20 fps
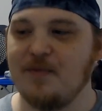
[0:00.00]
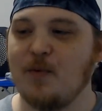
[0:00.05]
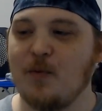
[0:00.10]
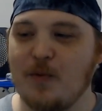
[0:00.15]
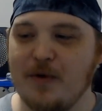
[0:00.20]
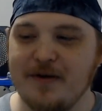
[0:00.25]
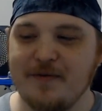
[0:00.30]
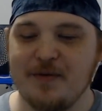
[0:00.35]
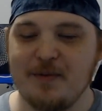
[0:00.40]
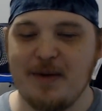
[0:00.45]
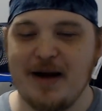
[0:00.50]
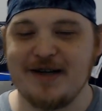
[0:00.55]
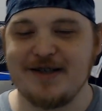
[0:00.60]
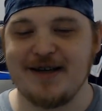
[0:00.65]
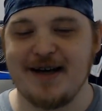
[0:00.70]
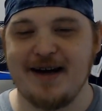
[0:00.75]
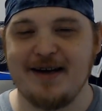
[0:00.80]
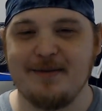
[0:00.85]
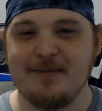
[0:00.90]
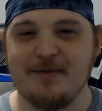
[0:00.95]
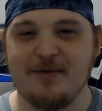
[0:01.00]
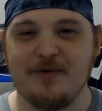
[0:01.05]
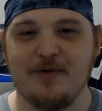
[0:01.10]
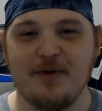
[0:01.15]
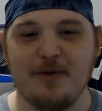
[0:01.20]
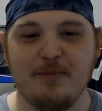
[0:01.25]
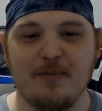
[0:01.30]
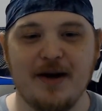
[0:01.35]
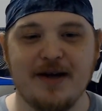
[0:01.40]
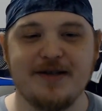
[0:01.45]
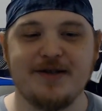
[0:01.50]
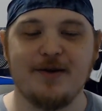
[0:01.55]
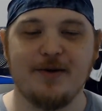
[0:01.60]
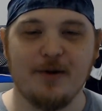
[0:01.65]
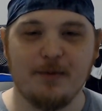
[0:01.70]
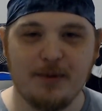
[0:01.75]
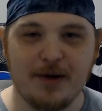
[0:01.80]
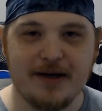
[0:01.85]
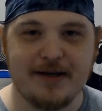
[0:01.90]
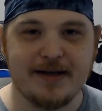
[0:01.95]
One of the magic items from my
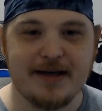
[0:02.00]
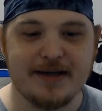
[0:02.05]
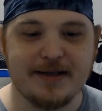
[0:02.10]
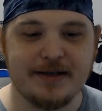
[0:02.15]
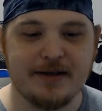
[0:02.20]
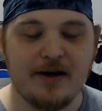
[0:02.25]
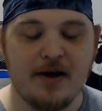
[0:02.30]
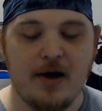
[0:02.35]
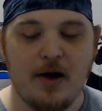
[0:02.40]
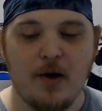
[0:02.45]
solo playtest